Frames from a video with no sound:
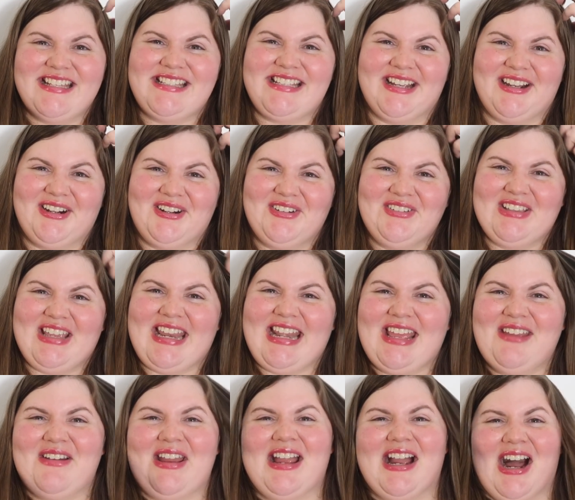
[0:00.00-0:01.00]
So
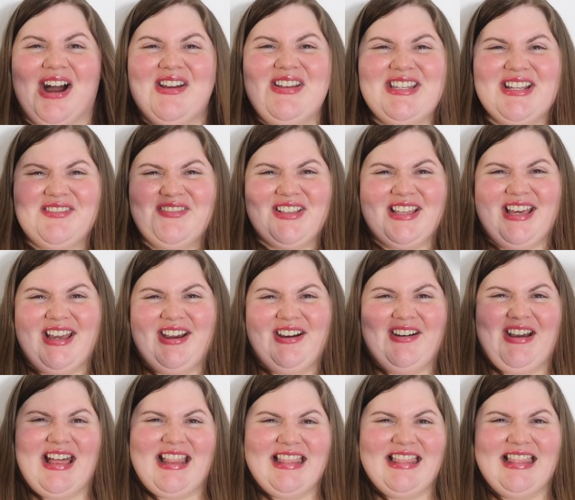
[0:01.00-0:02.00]
anyway, comment down
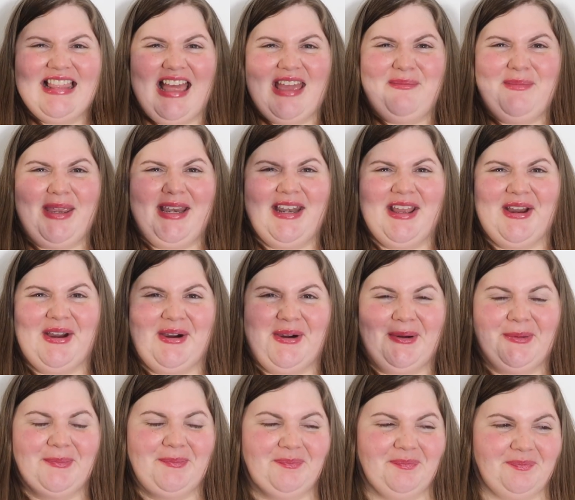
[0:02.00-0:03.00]
below, let me
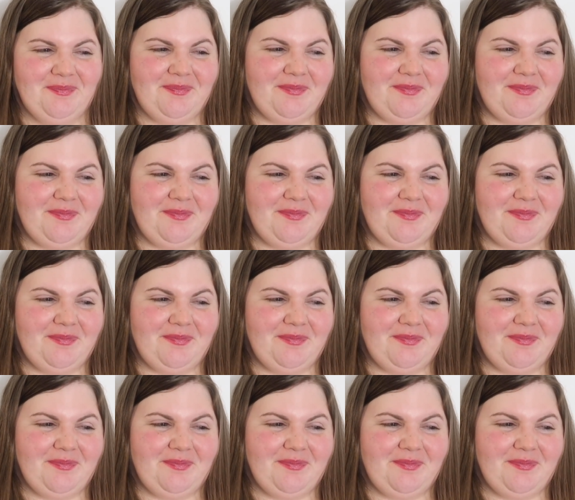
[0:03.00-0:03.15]
know.